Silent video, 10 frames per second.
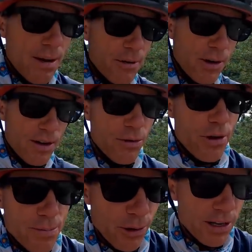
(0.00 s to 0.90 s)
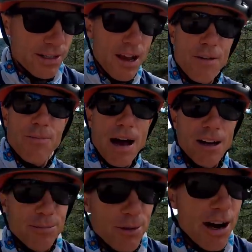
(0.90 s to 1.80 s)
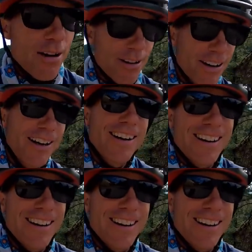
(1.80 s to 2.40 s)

I'm going 3.7 miles per hour.